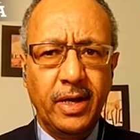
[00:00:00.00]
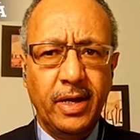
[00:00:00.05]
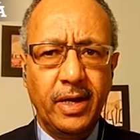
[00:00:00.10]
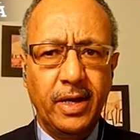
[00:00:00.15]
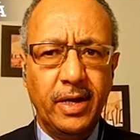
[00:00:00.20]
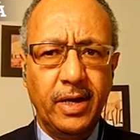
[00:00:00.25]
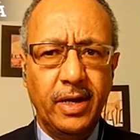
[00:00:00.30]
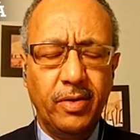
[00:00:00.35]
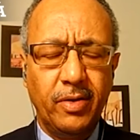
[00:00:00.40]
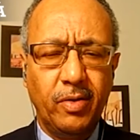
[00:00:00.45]

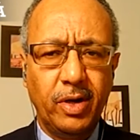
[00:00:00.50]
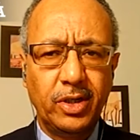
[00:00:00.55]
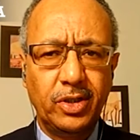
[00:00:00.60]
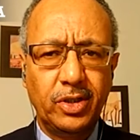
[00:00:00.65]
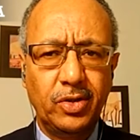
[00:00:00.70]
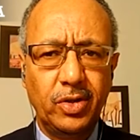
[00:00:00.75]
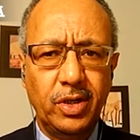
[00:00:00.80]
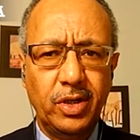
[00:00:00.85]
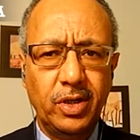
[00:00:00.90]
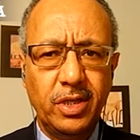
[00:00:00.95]

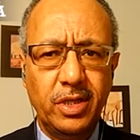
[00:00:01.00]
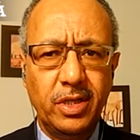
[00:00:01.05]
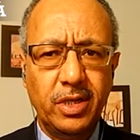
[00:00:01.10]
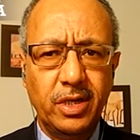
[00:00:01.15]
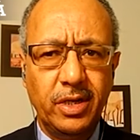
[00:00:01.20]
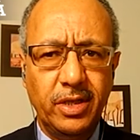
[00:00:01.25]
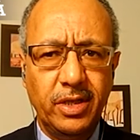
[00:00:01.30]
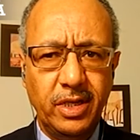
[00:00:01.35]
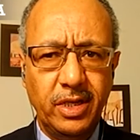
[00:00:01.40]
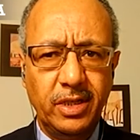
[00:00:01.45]
Once you
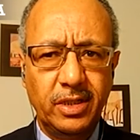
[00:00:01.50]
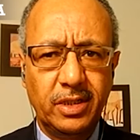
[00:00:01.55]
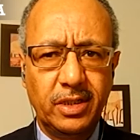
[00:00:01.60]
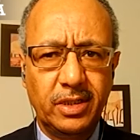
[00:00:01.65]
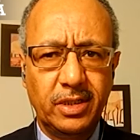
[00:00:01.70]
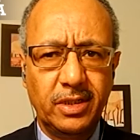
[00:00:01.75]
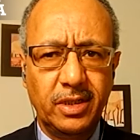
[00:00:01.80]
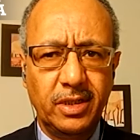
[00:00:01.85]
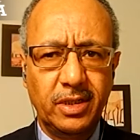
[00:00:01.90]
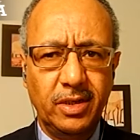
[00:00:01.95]
enter
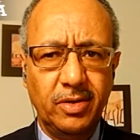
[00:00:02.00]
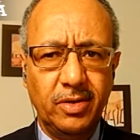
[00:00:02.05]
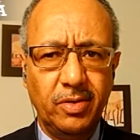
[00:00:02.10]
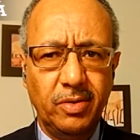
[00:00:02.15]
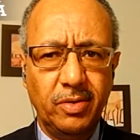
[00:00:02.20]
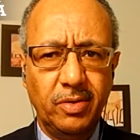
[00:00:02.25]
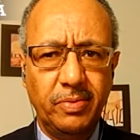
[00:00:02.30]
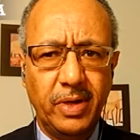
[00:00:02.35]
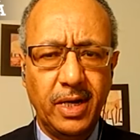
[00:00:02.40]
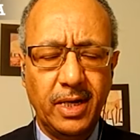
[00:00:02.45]
this, you
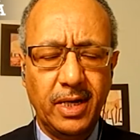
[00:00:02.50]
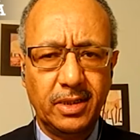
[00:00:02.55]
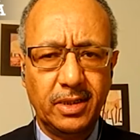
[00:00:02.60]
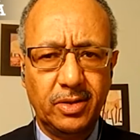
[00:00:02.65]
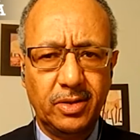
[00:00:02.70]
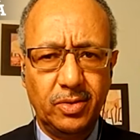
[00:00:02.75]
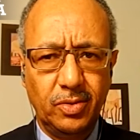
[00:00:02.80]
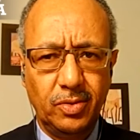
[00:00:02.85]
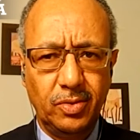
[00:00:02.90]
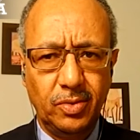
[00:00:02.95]
will be
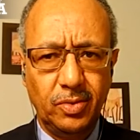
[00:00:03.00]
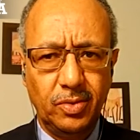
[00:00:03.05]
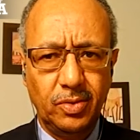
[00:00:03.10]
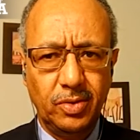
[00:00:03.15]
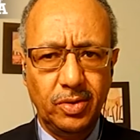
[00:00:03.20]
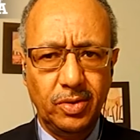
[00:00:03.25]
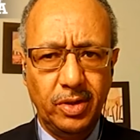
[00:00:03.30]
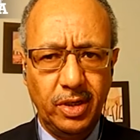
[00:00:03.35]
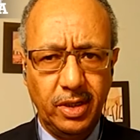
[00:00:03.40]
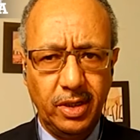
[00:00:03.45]
asked to
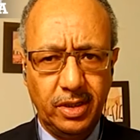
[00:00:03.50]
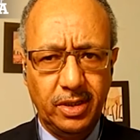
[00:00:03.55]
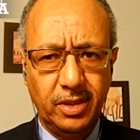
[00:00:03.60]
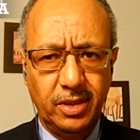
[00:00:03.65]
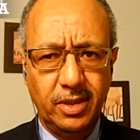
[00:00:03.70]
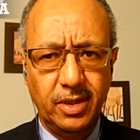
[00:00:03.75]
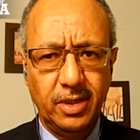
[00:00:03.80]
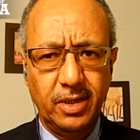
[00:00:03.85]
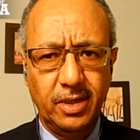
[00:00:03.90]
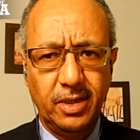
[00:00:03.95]
hit
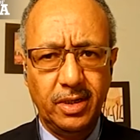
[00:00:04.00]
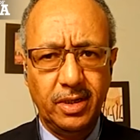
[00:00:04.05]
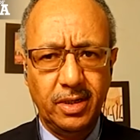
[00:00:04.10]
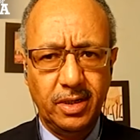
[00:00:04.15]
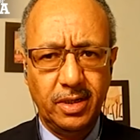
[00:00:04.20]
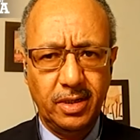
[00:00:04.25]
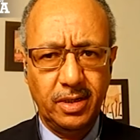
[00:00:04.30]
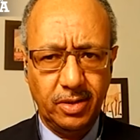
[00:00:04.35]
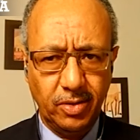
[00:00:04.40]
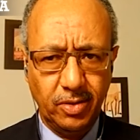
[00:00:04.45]

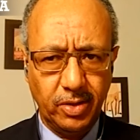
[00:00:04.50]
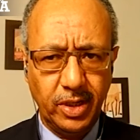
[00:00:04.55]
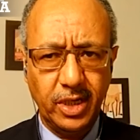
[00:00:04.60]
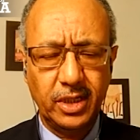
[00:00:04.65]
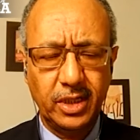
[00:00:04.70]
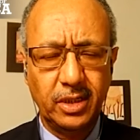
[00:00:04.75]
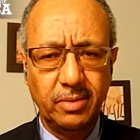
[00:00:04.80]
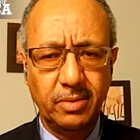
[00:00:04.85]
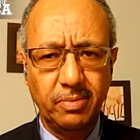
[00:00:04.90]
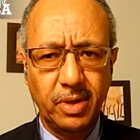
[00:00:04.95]
the
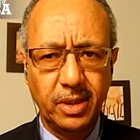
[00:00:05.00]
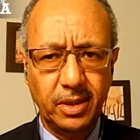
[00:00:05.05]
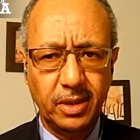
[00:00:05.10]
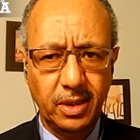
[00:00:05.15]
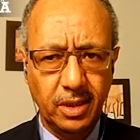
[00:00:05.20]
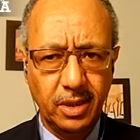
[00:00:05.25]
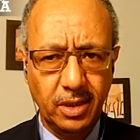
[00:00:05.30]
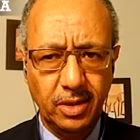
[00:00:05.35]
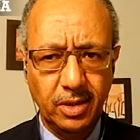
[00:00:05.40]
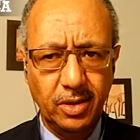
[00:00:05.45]
donation
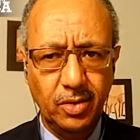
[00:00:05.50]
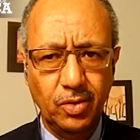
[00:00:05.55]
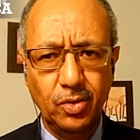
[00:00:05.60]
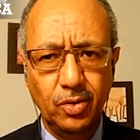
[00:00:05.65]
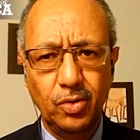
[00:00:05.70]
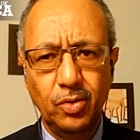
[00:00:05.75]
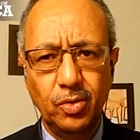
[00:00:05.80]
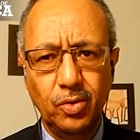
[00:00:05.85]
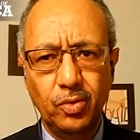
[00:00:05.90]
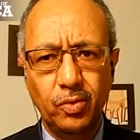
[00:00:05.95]
button.
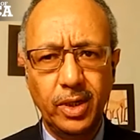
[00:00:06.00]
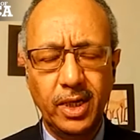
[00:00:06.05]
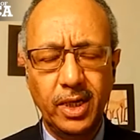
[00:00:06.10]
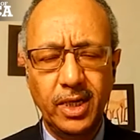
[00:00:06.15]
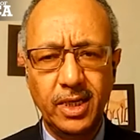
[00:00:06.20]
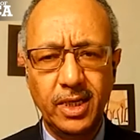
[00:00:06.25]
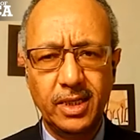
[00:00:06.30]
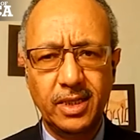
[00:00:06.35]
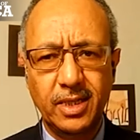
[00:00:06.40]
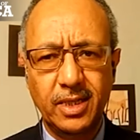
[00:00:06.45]
You will
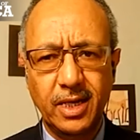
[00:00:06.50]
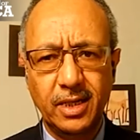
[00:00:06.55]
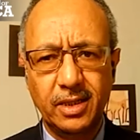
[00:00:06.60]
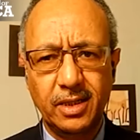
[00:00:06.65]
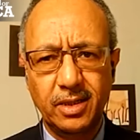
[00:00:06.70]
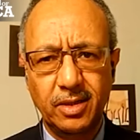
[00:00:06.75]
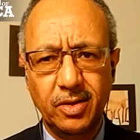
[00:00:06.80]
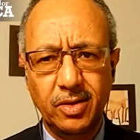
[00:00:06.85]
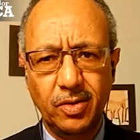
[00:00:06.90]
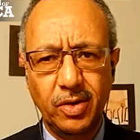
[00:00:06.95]
hit that
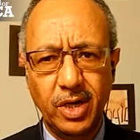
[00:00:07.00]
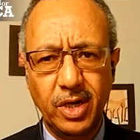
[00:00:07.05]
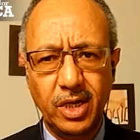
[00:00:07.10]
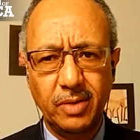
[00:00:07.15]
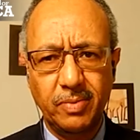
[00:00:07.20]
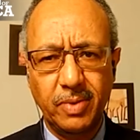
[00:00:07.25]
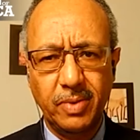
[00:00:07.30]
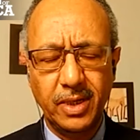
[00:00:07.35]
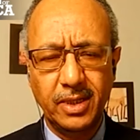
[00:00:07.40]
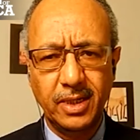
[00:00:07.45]

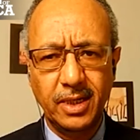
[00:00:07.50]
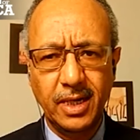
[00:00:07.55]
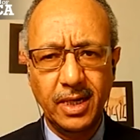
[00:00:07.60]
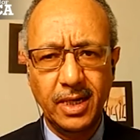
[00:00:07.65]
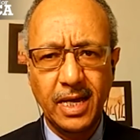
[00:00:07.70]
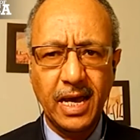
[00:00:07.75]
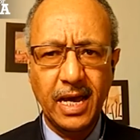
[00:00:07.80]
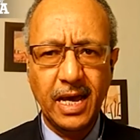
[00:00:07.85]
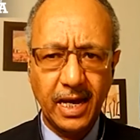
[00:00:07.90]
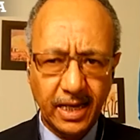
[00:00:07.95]
donate button.
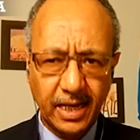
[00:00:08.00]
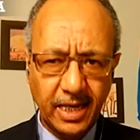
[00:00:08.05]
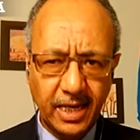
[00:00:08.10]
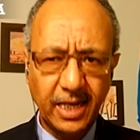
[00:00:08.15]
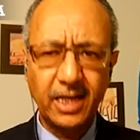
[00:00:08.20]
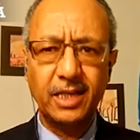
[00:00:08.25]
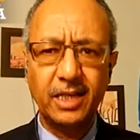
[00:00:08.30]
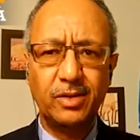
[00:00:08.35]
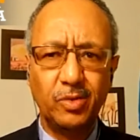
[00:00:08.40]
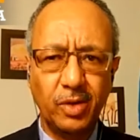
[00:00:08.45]

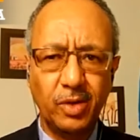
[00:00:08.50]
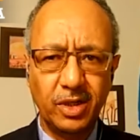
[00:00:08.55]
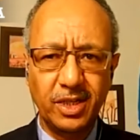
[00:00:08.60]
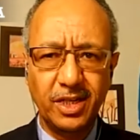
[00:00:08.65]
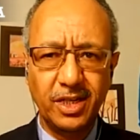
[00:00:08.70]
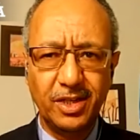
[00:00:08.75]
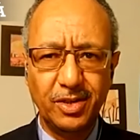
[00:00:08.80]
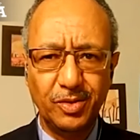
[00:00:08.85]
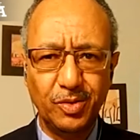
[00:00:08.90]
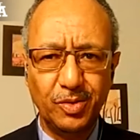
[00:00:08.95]
Again, it will
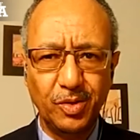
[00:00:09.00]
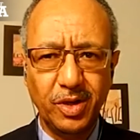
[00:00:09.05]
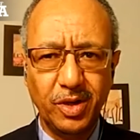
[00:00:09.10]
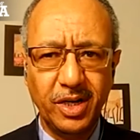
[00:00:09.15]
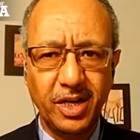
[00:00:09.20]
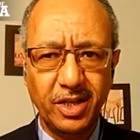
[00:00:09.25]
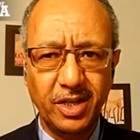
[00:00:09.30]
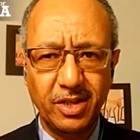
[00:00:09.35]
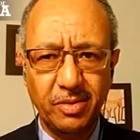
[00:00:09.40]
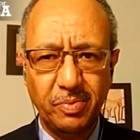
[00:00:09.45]
take you to
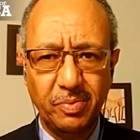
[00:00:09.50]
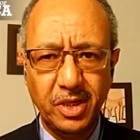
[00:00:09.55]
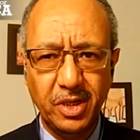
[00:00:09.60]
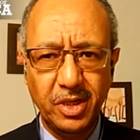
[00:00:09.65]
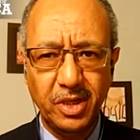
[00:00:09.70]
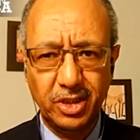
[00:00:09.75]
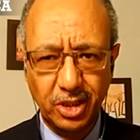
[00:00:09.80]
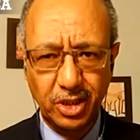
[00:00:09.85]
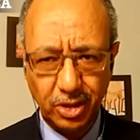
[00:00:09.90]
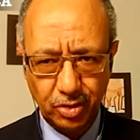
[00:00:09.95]
another
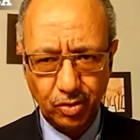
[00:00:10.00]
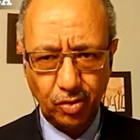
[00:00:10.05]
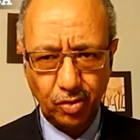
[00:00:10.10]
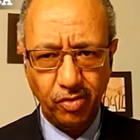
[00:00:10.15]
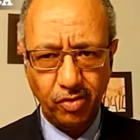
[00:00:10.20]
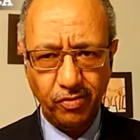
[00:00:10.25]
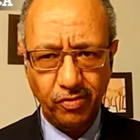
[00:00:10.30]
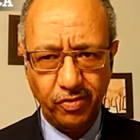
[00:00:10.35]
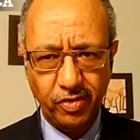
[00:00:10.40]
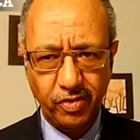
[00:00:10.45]
page just to
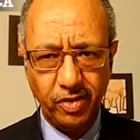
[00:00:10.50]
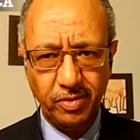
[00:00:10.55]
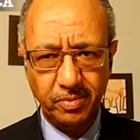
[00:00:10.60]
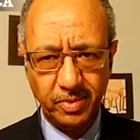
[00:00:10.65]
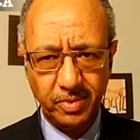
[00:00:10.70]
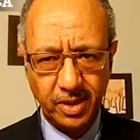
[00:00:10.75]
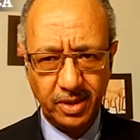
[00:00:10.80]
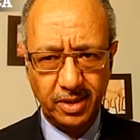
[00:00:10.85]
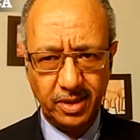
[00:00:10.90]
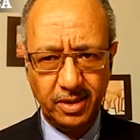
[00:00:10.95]
confirm
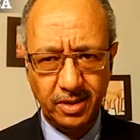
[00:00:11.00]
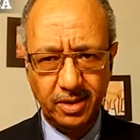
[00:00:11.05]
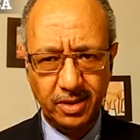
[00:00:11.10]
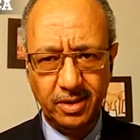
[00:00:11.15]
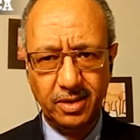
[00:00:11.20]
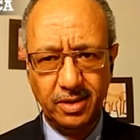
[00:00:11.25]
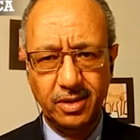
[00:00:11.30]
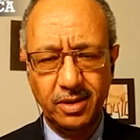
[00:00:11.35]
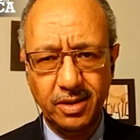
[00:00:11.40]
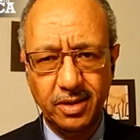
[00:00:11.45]
that
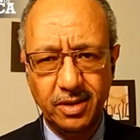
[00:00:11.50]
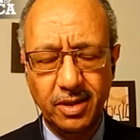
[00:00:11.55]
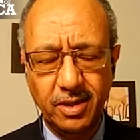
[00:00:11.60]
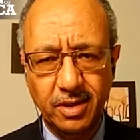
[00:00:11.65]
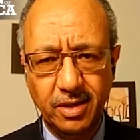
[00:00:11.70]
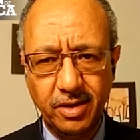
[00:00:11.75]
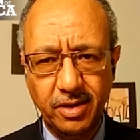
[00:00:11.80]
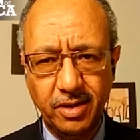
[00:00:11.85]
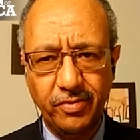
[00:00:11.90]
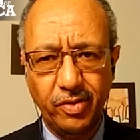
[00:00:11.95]

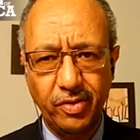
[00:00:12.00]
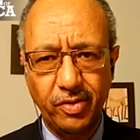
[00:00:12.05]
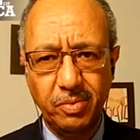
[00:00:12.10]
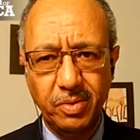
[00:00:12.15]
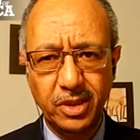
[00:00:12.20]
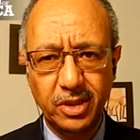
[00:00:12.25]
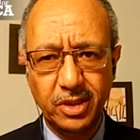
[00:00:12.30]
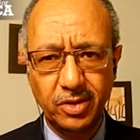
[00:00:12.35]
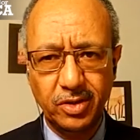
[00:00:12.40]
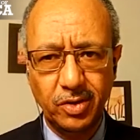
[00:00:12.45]
the
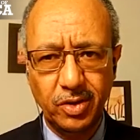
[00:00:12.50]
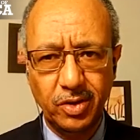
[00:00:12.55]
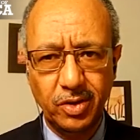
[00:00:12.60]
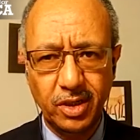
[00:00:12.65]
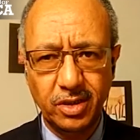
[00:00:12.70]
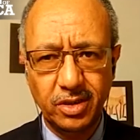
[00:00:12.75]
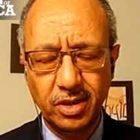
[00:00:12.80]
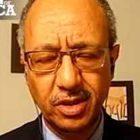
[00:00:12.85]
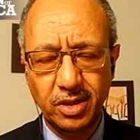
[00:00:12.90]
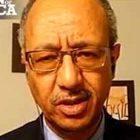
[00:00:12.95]
information you
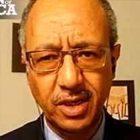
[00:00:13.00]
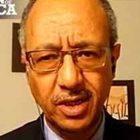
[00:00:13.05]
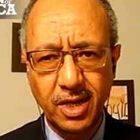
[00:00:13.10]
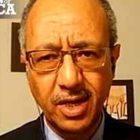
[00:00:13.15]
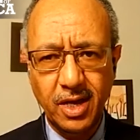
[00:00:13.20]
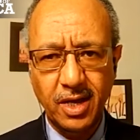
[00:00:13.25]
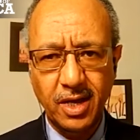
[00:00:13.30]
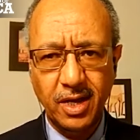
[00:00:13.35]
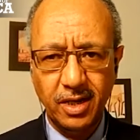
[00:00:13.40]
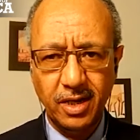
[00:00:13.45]
entered
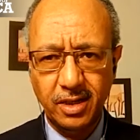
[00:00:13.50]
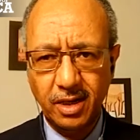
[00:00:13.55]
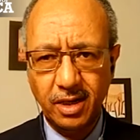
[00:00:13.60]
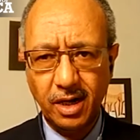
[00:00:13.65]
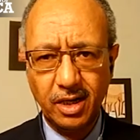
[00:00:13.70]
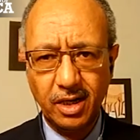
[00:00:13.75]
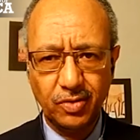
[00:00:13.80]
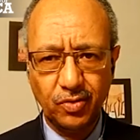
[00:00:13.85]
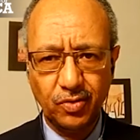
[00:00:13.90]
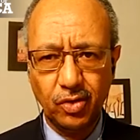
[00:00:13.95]
in the
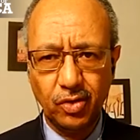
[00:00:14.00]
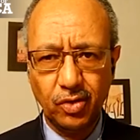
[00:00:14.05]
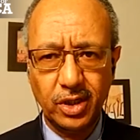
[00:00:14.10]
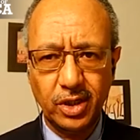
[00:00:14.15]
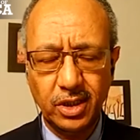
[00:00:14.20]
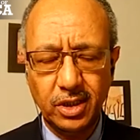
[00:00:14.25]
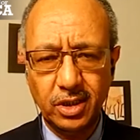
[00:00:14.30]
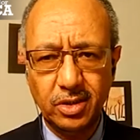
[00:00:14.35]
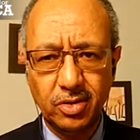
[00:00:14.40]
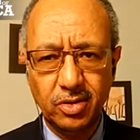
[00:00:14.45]
last 4
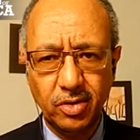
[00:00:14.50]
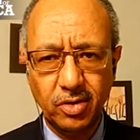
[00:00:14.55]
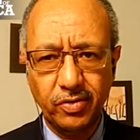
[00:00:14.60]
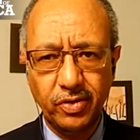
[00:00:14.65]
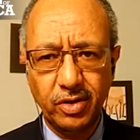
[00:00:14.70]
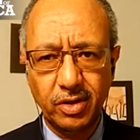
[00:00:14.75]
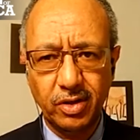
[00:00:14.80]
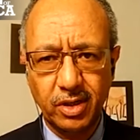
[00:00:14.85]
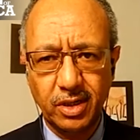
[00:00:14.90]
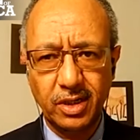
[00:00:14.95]
digits of
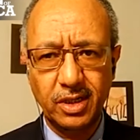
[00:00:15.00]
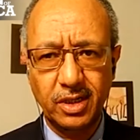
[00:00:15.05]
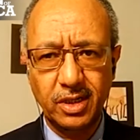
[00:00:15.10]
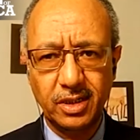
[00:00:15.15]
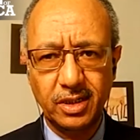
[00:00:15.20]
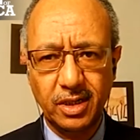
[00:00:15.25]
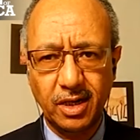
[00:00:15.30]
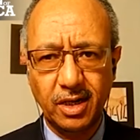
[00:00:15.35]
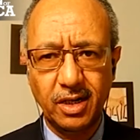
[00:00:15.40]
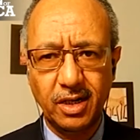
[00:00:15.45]
your
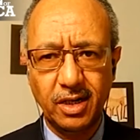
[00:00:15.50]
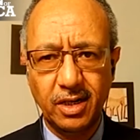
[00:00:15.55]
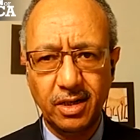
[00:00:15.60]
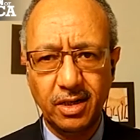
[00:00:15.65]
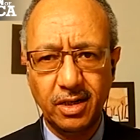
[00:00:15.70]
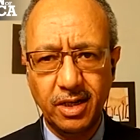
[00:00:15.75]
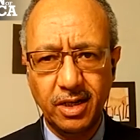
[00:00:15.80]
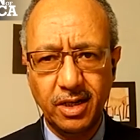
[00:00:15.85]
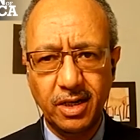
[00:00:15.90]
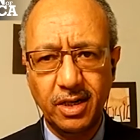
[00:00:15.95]
credit card are
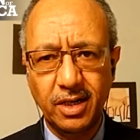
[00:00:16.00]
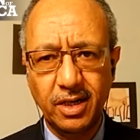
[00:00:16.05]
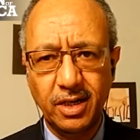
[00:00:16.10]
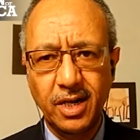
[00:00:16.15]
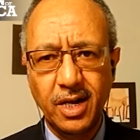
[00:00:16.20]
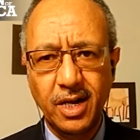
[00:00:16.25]
there.